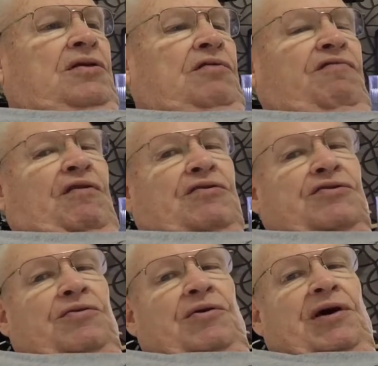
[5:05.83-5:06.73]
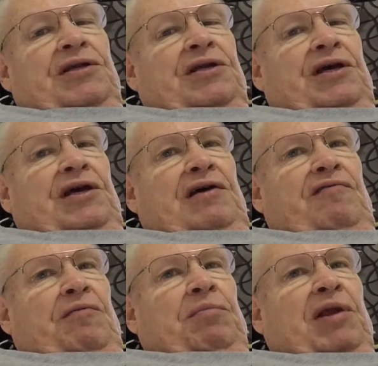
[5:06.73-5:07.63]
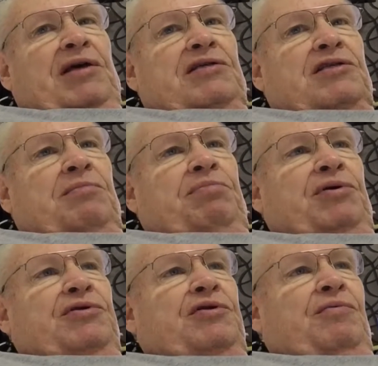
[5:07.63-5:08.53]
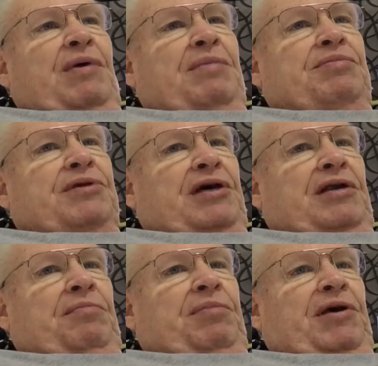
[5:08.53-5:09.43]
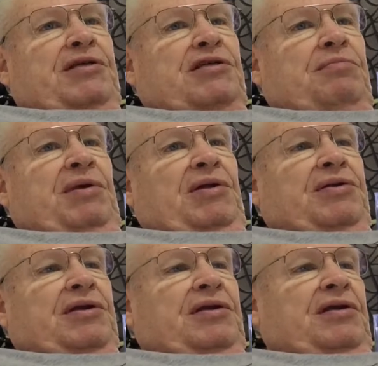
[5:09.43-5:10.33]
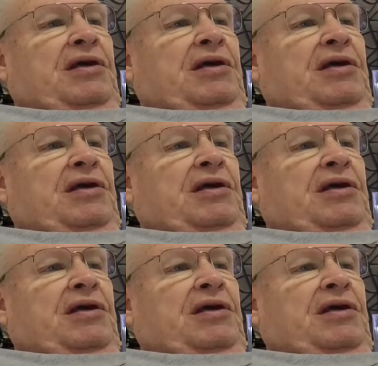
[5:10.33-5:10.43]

you've also got to have a place to put your website, a place to build it,